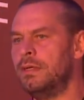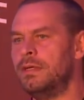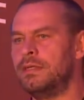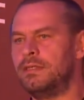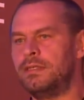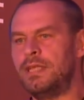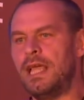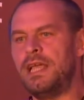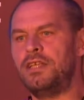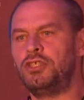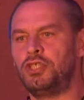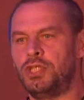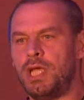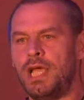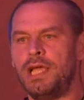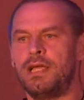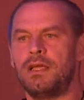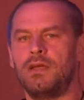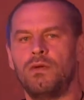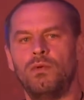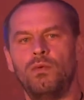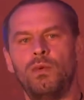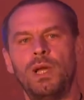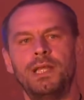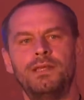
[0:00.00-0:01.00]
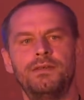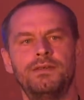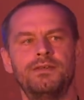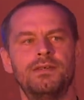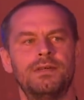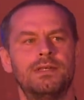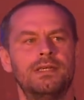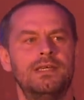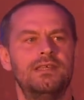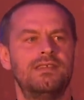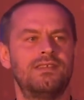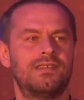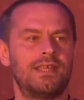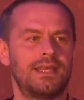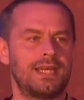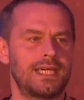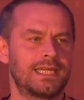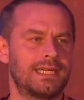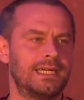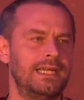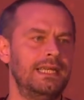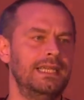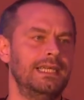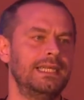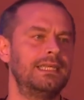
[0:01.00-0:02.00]
they check whether is there a
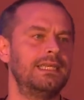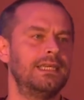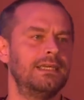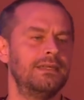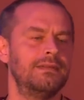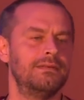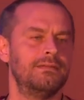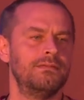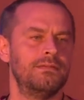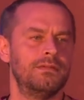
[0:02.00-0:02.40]
click